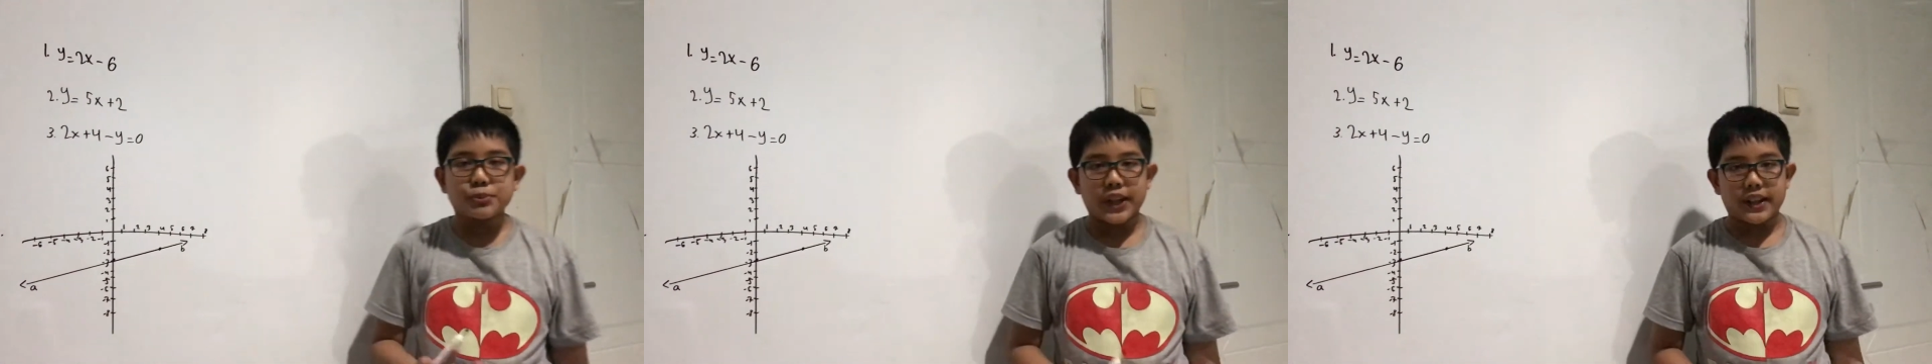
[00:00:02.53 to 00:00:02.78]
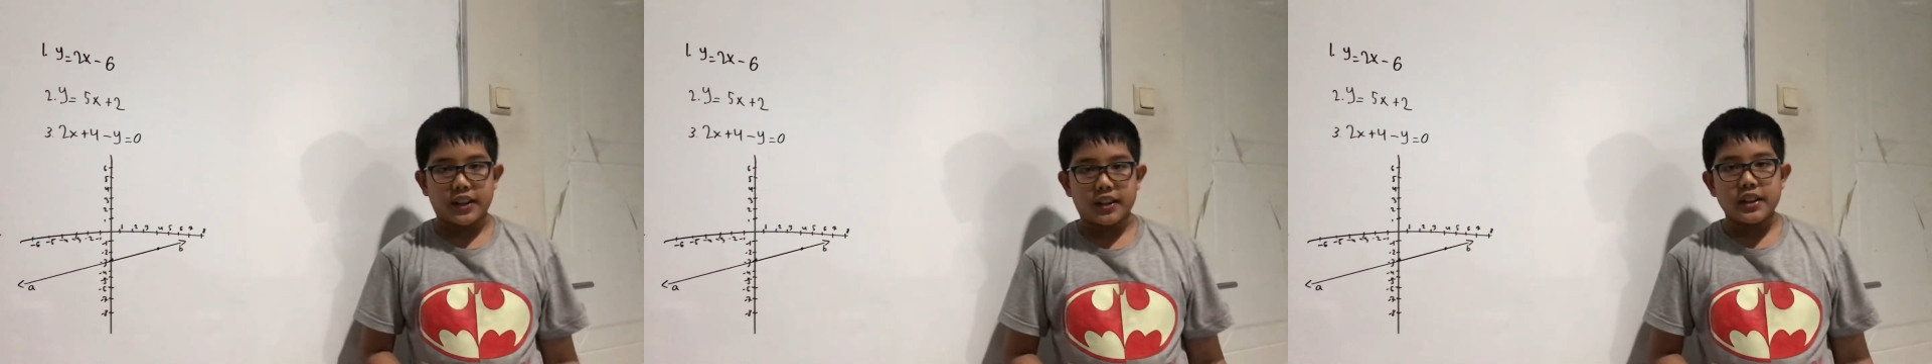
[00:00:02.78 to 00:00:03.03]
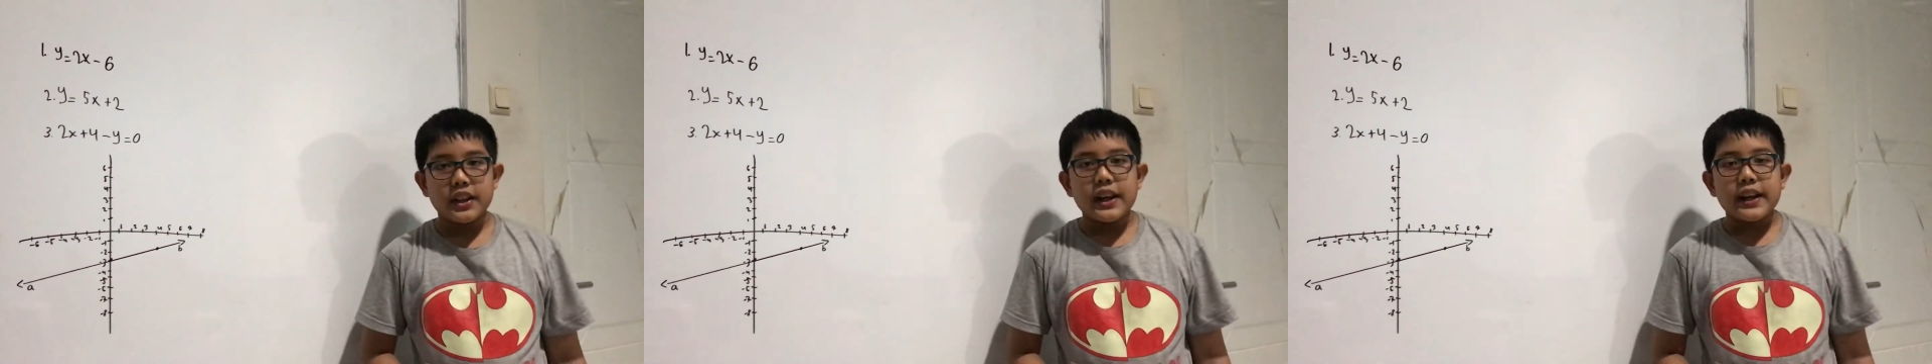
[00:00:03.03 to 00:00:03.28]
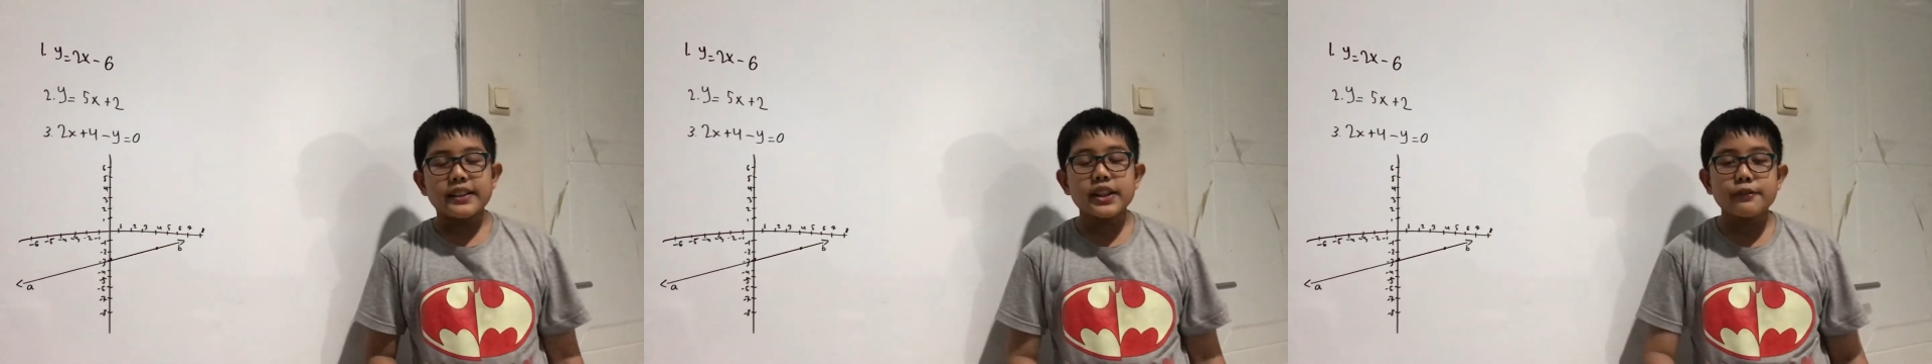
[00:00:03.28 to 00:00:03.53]
channel.
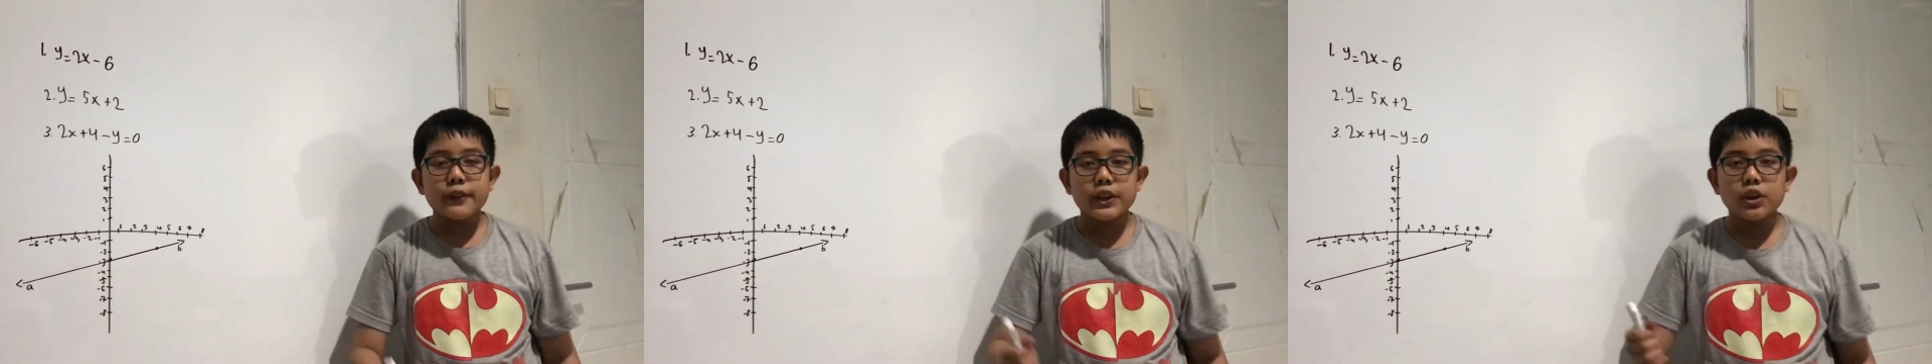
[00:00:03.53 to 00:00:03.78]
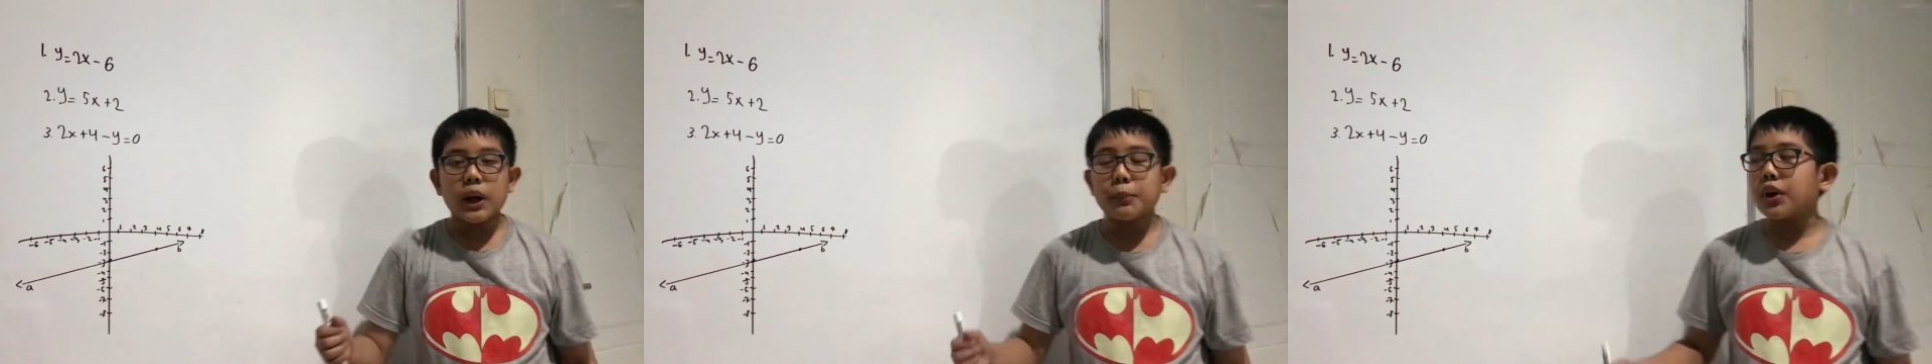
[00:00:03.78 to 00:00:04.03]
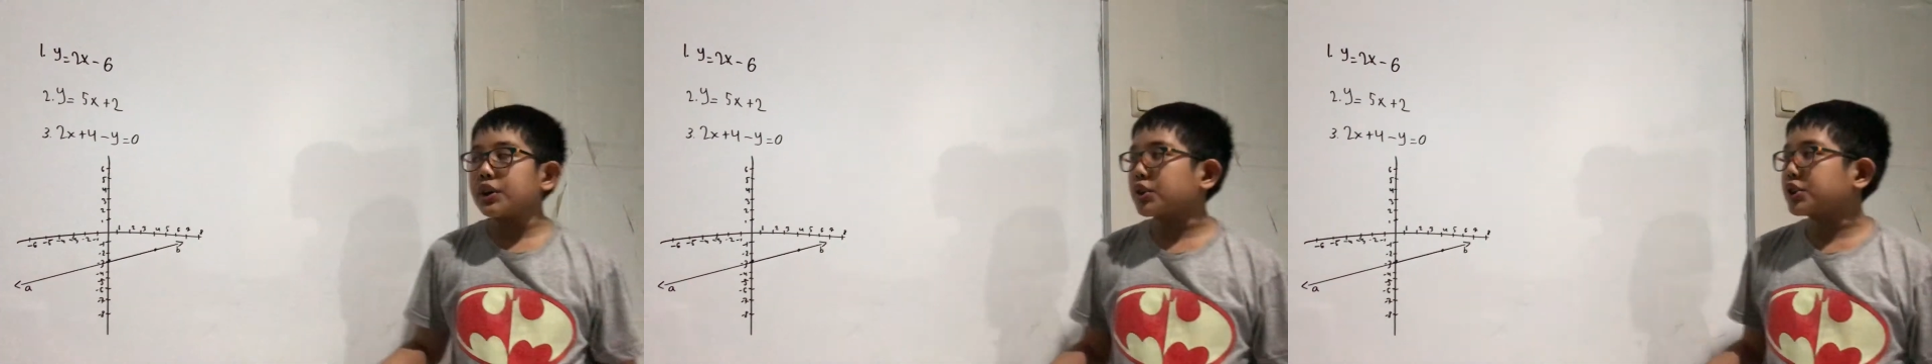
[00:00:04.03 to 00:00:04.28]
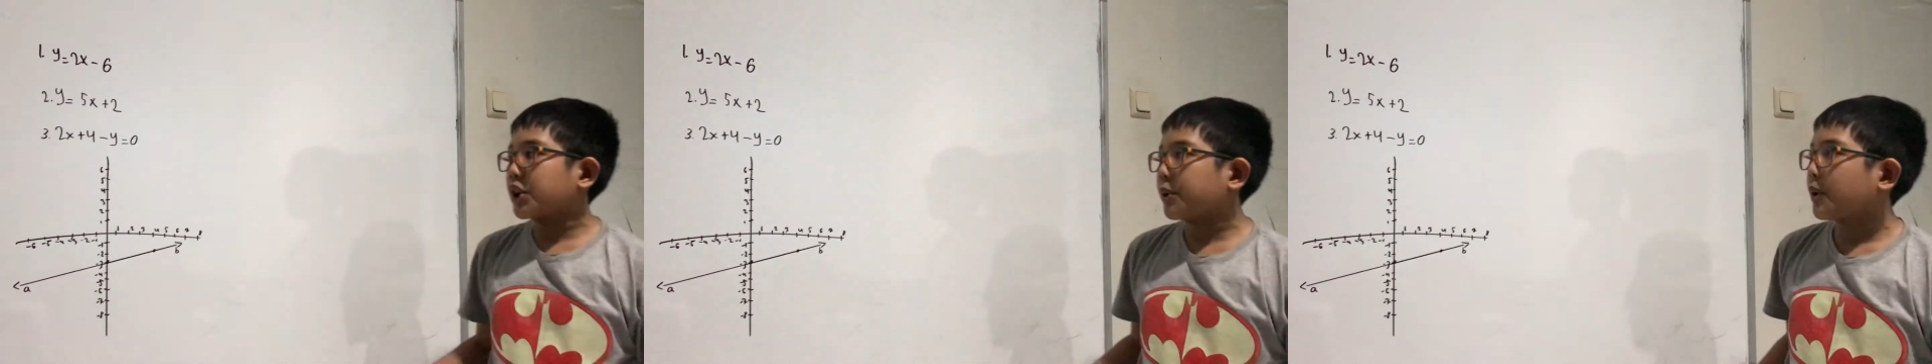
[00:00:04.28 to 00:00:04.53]
In this video, I'm going to
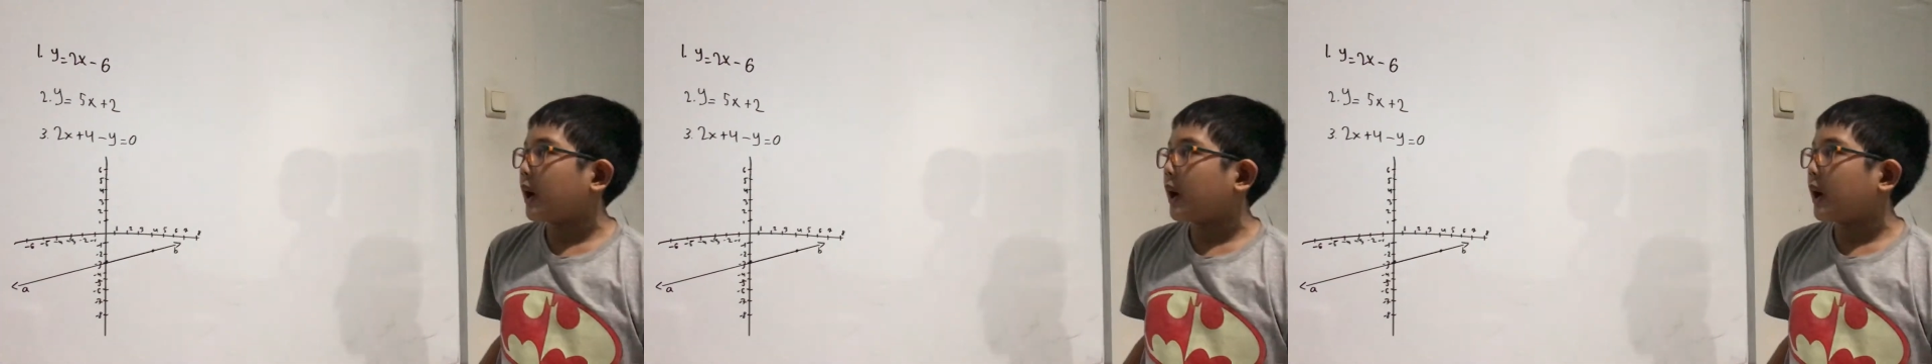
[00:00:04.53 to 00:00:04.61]
show you